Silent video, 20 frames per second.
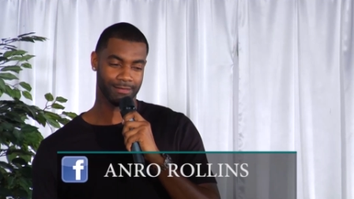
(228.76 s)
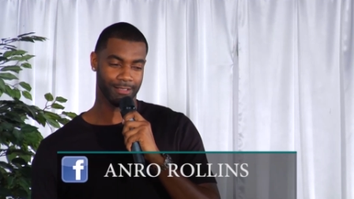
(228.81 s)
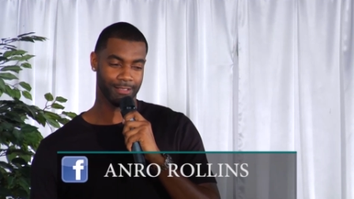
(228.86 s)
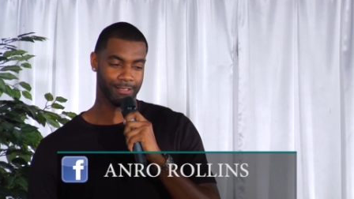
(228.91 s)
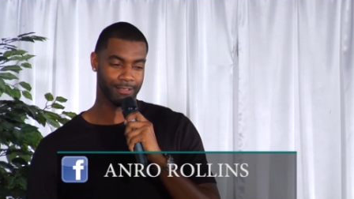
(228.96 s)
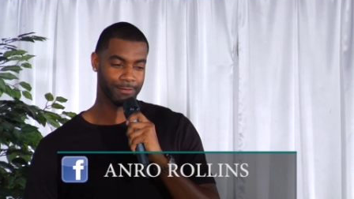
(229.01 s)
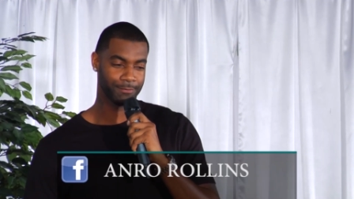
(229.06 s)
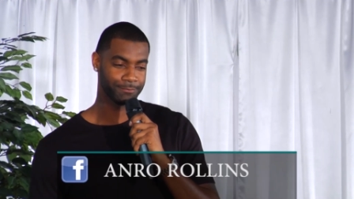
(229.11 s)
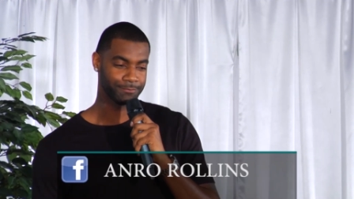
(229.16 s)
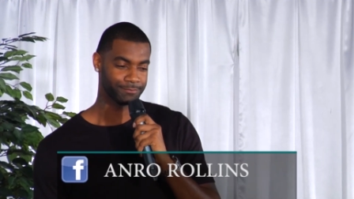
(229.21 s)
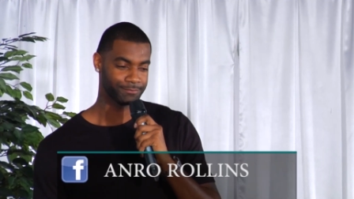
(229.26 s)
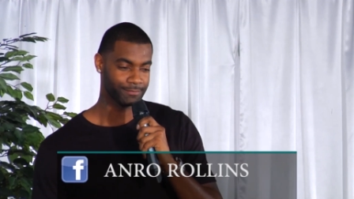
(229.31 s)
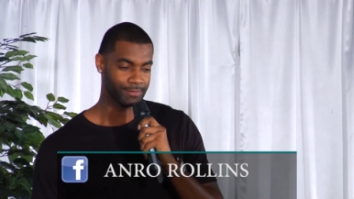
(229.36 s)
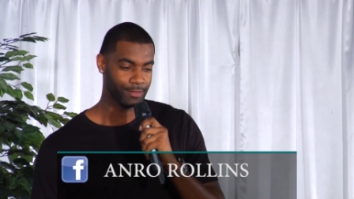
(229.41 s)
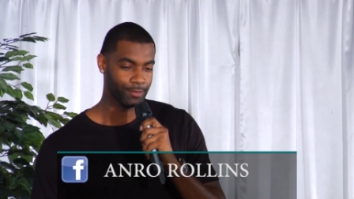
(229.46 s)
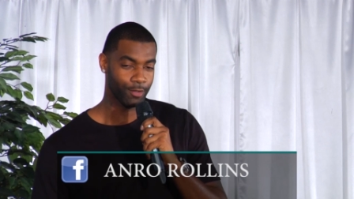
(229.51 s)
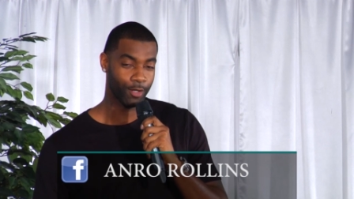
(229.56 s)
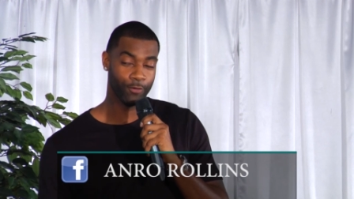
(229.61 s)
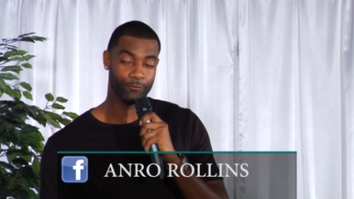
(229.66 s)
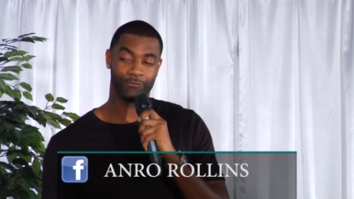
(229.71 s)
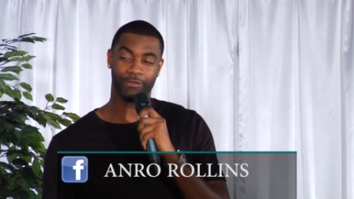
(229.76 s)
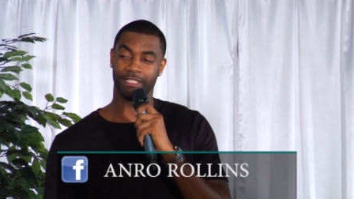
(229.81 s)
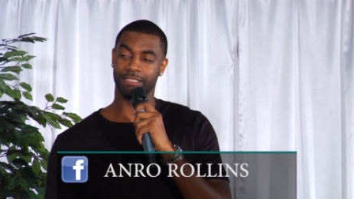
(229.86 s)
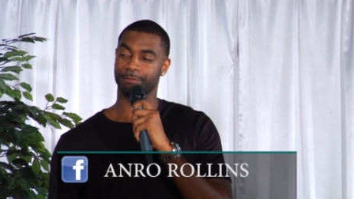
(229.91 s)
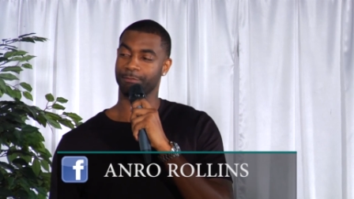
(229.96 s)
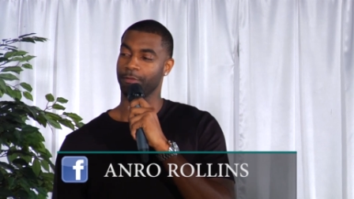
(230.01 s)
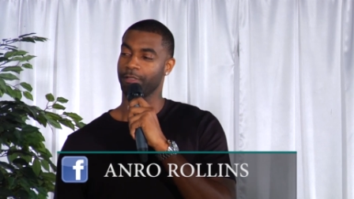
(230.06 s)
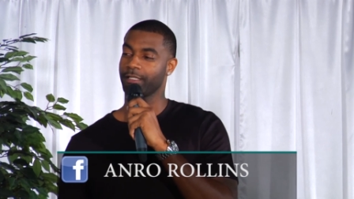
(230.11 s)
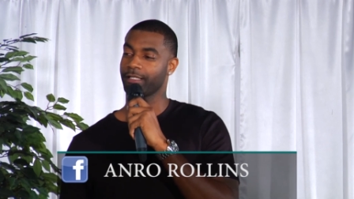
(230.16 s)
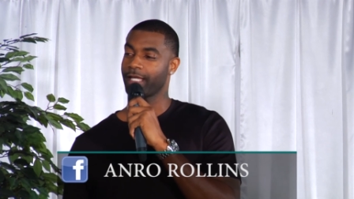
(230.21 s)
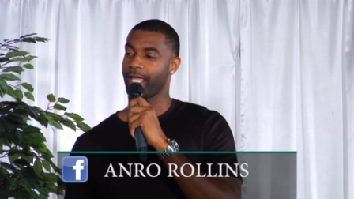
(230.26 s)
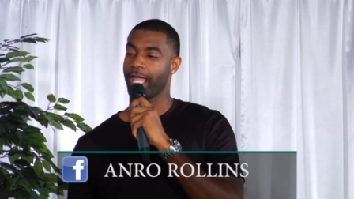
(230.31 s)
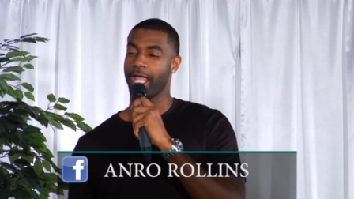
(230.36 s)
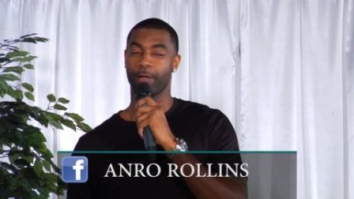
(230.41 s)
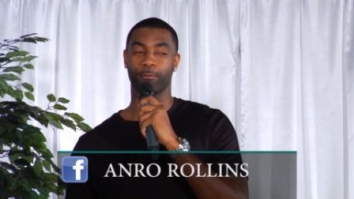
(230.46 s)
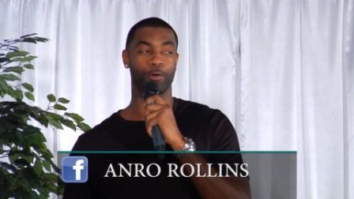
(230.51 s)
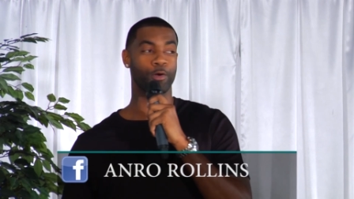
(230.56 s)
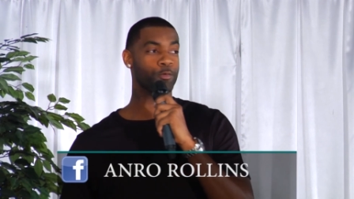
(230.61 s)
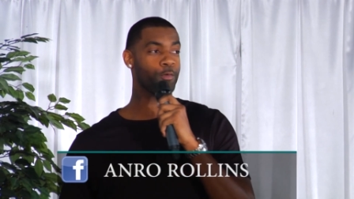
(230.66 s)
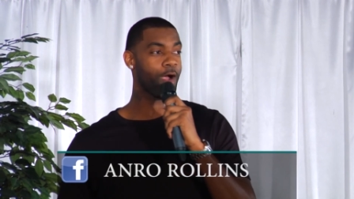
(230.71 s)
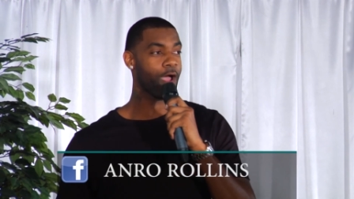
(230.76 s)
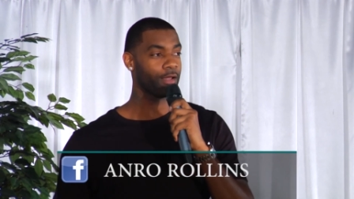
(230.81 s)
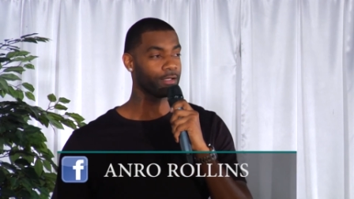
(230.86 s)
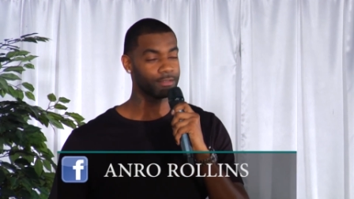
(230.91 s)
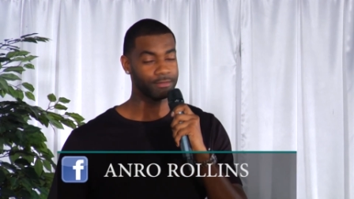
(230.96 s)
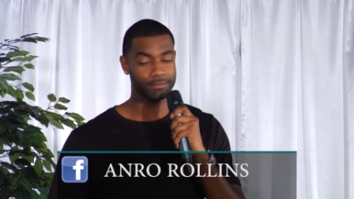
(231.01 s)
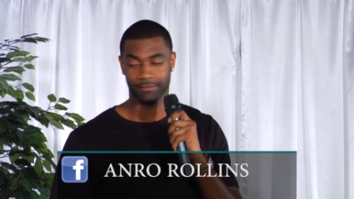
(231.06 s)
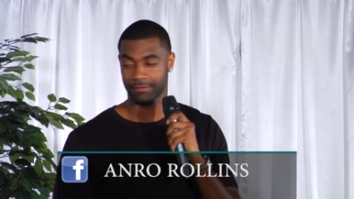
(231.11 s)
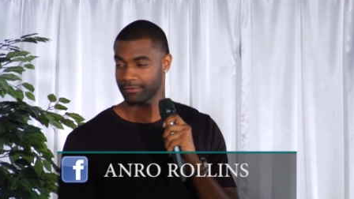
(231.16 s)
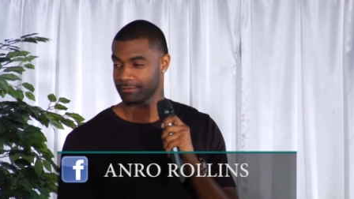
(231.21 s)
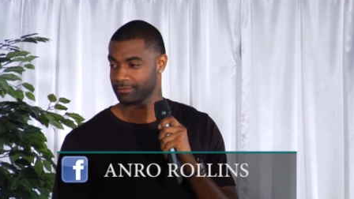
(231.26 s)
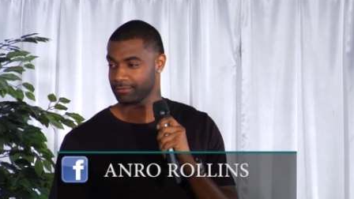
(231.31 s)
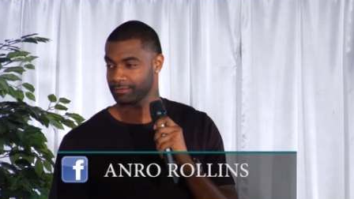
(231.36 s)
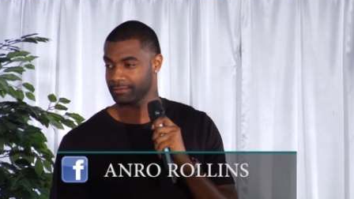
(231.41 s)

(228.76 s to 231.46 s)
Facebook, um, Instagram. On Facebook, Anro Rollins.